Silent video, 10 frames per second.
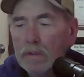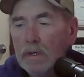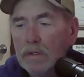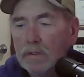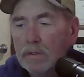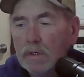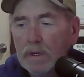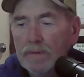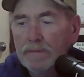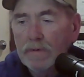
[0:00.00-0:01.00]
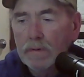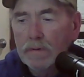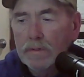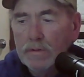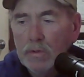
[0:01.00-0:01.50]
and cooking for
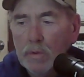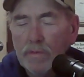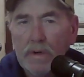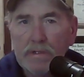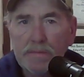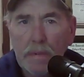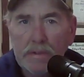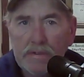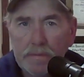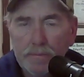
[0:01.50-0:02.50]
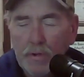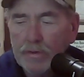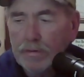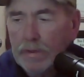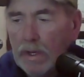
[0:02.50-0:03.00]
the two of us, my
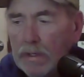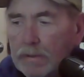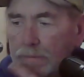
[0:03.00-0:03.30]
brother and I.